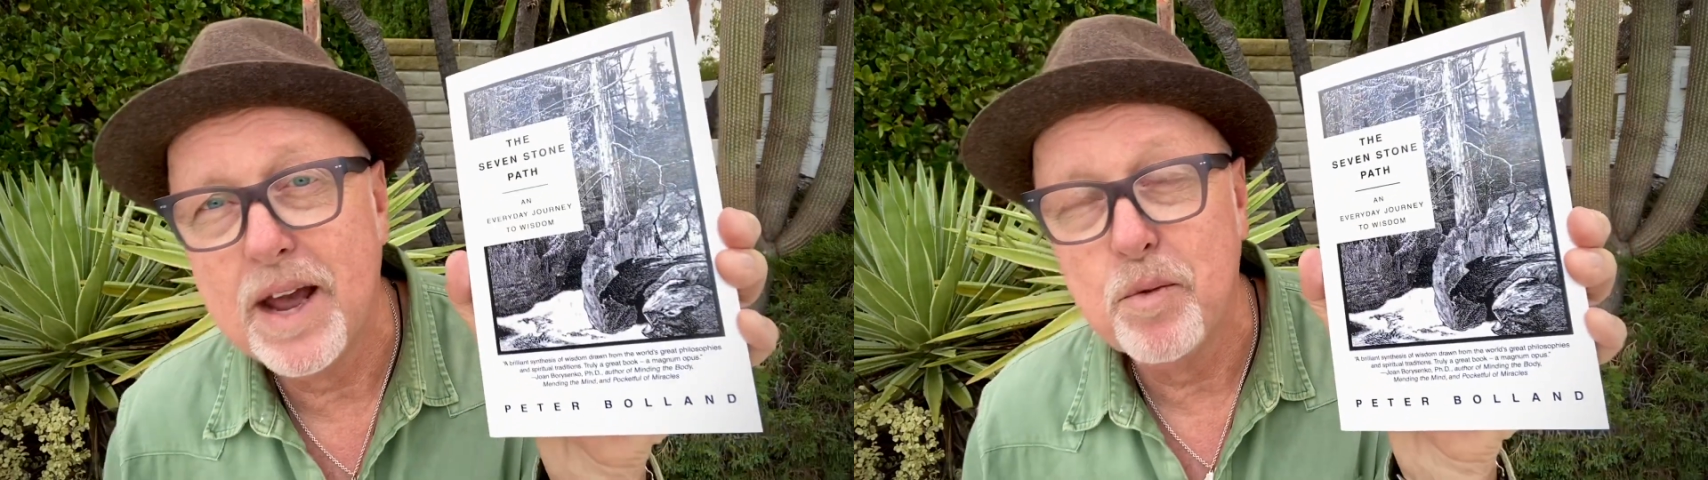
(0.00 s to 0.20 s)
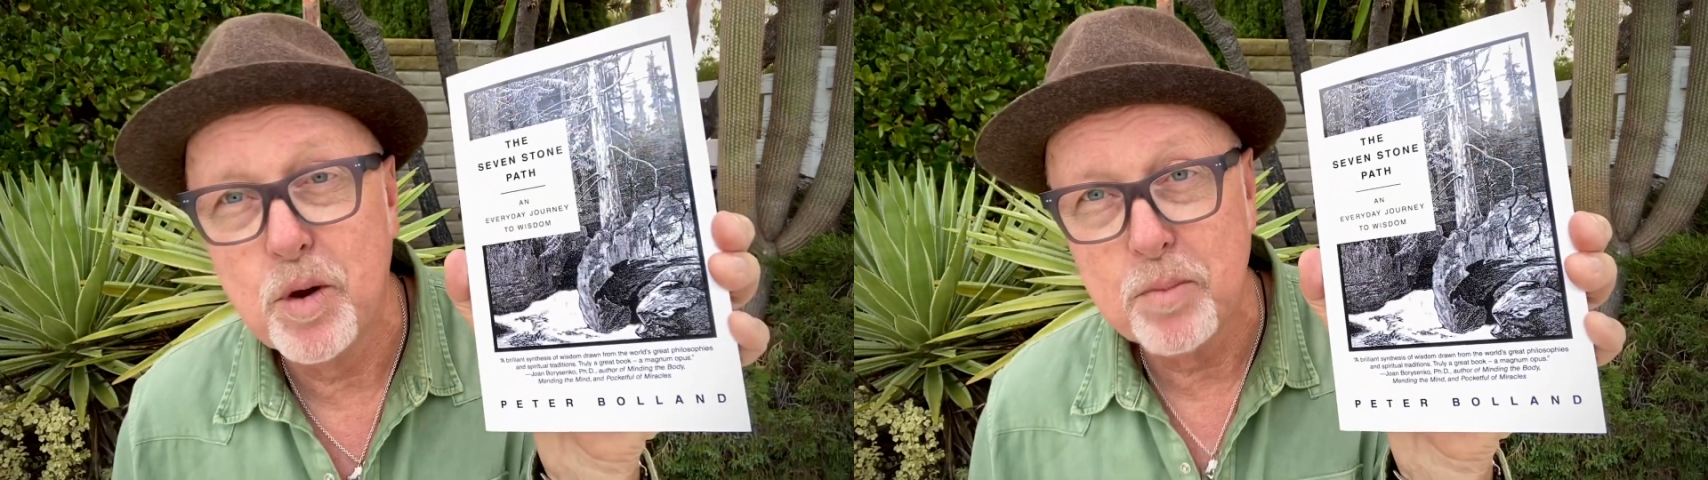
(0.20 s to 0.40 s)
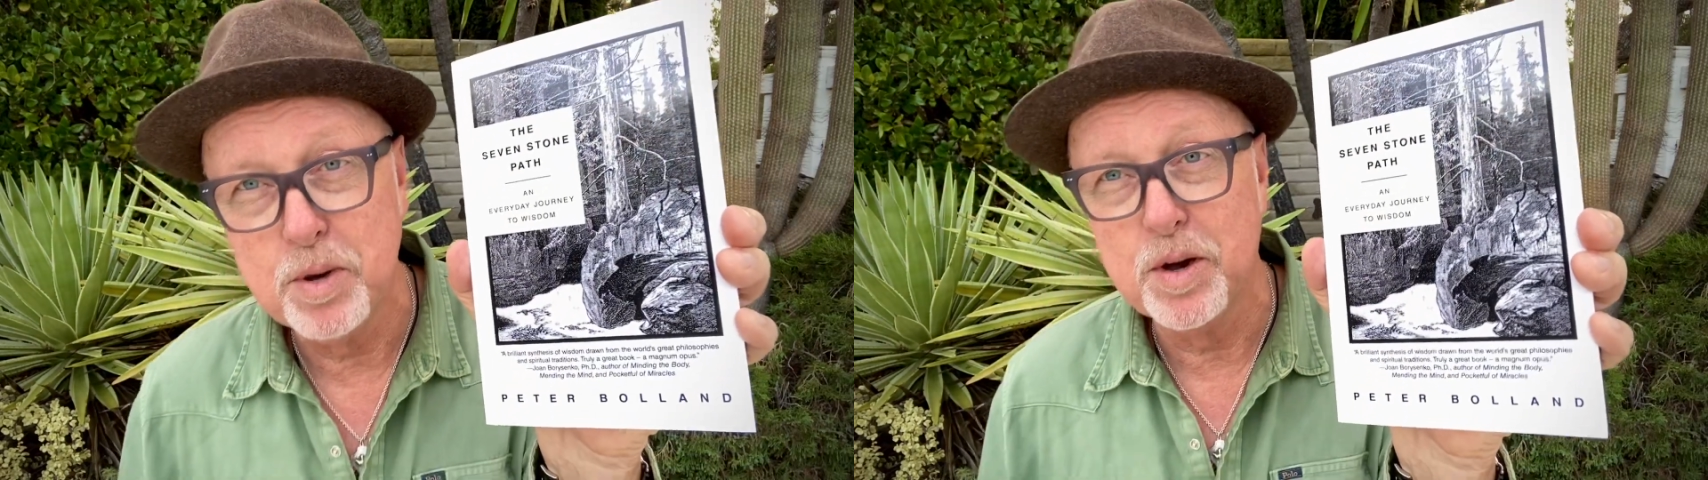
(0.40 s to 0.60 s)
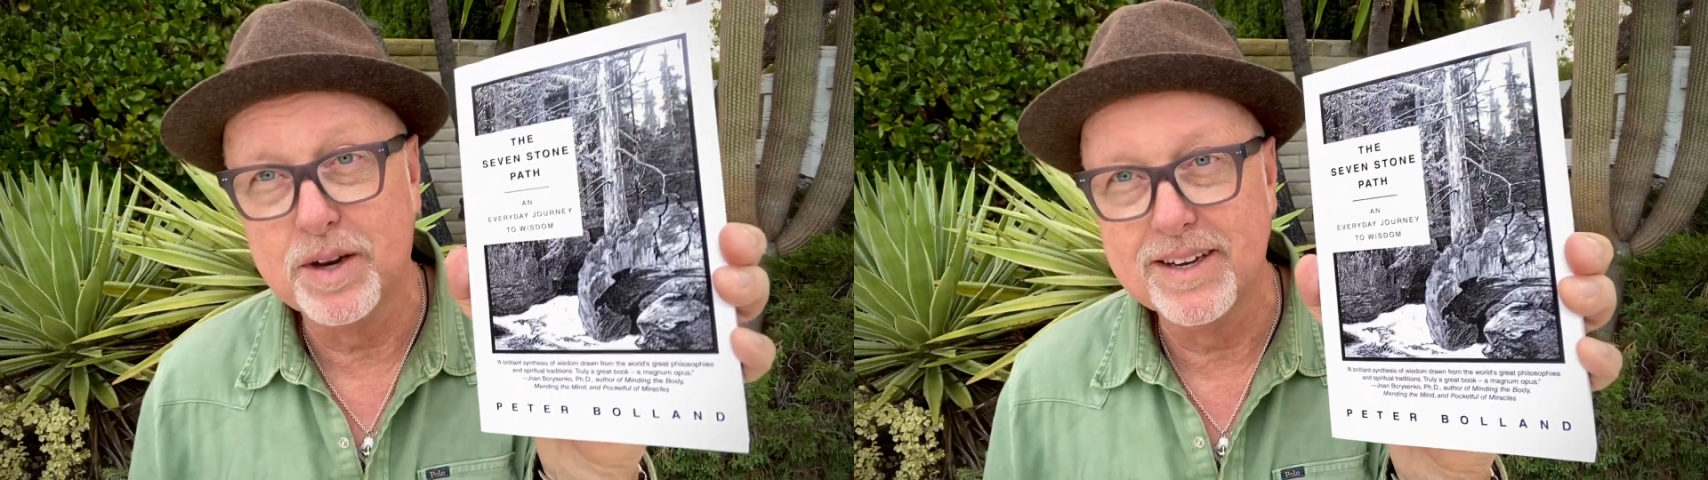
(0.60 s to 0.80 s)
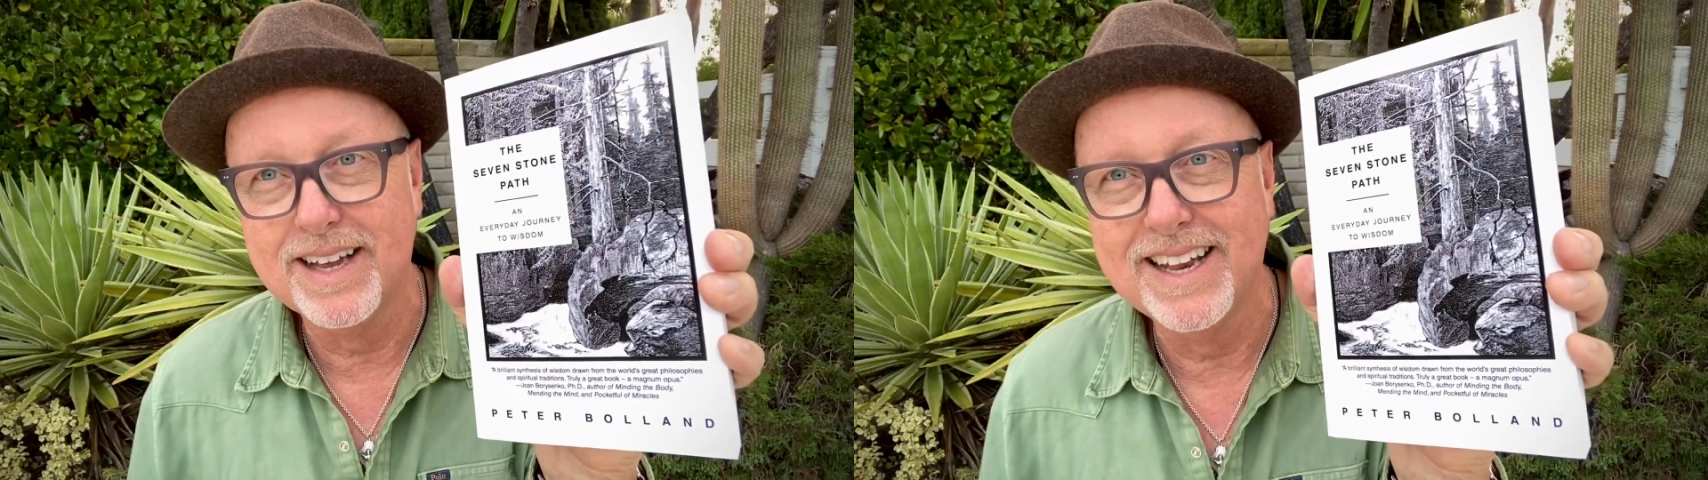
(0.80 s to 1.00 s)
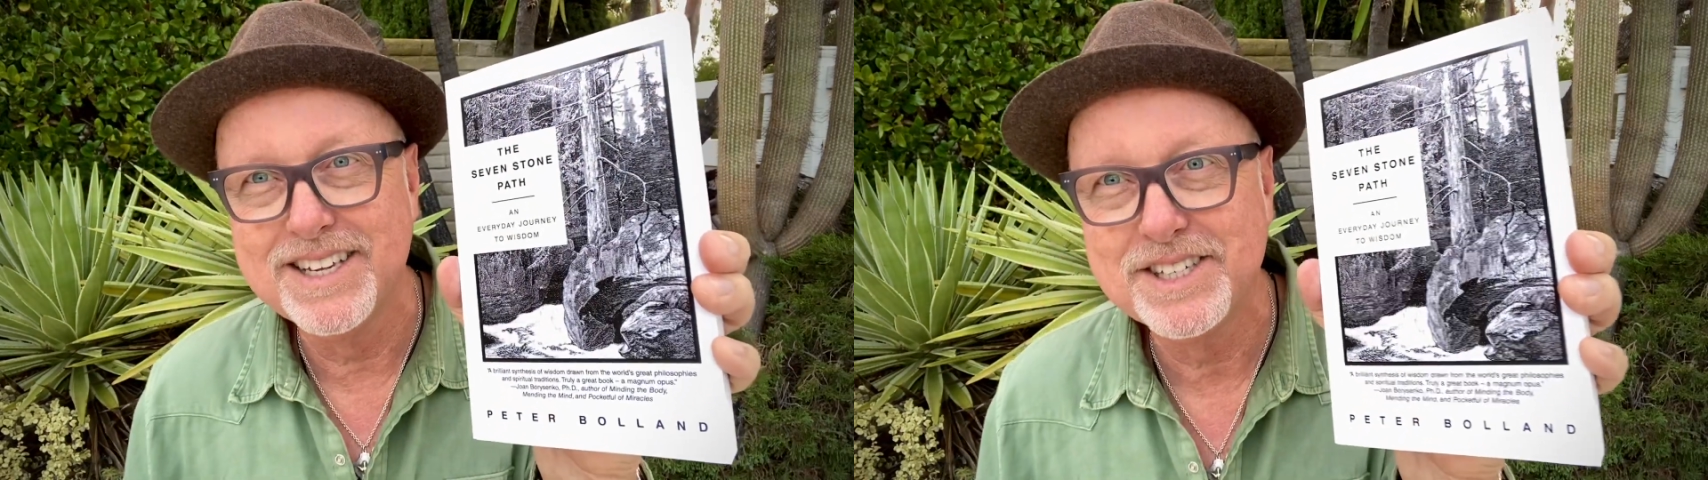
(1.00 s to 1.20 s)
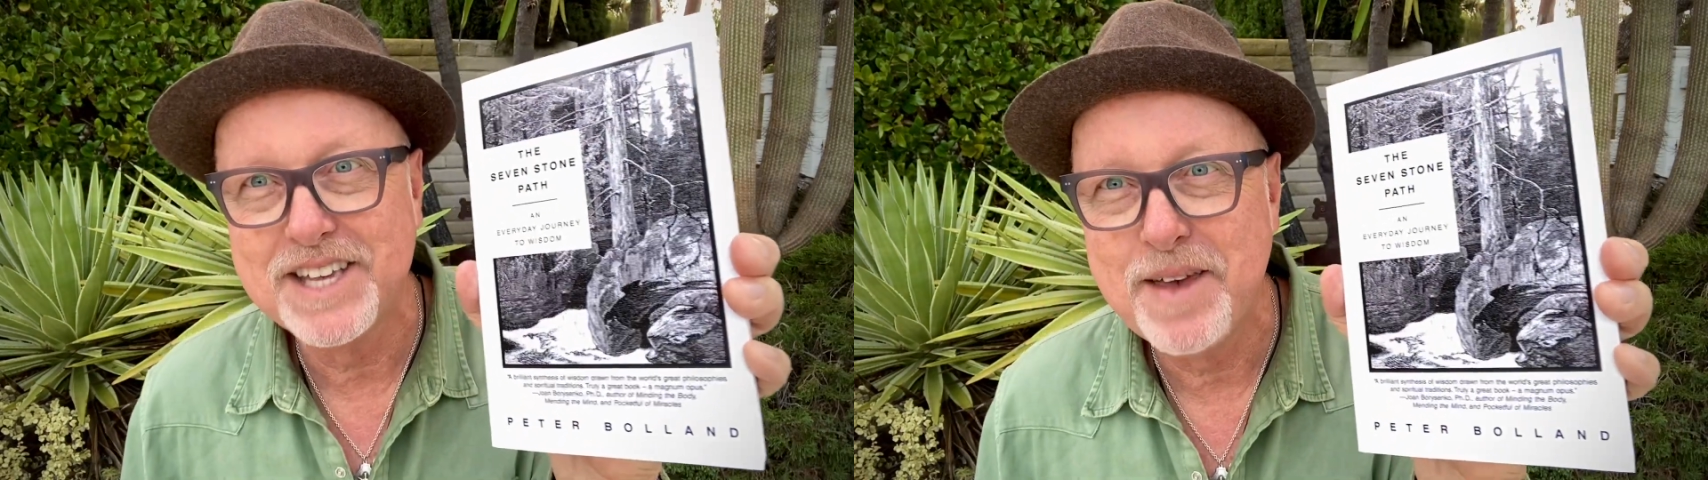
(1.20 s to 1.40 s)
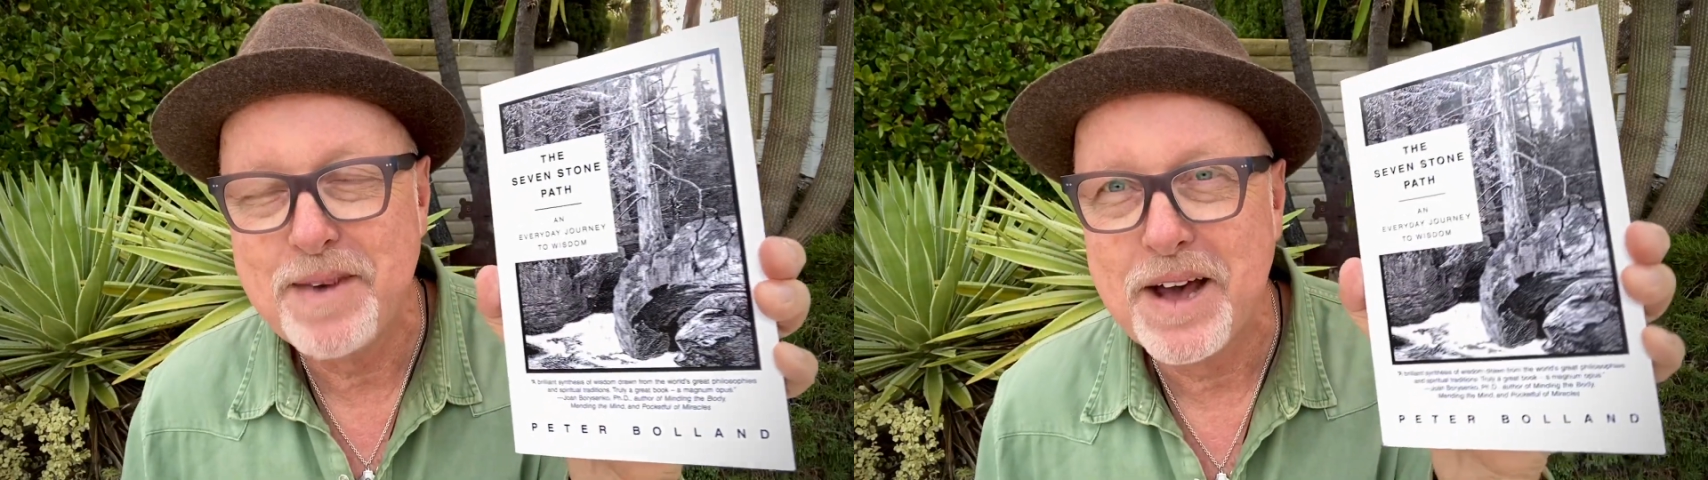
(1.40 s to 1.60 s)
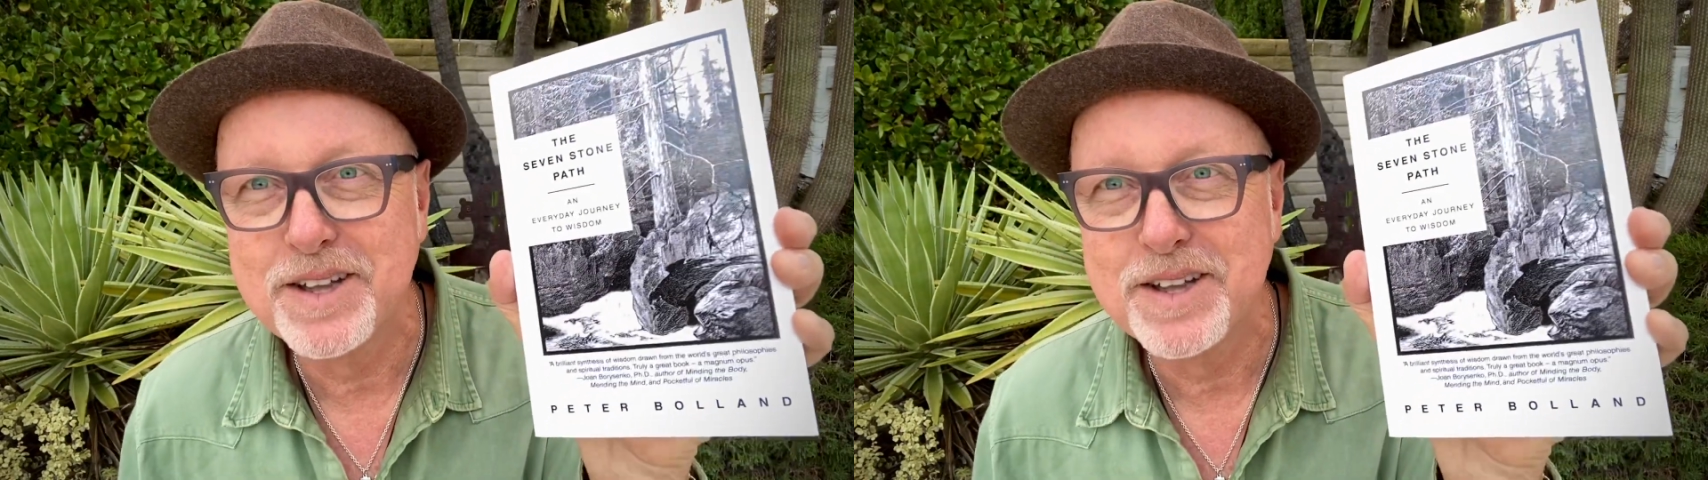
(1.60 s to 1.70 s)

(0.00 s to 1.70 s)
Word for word: wrote a book and it just came out.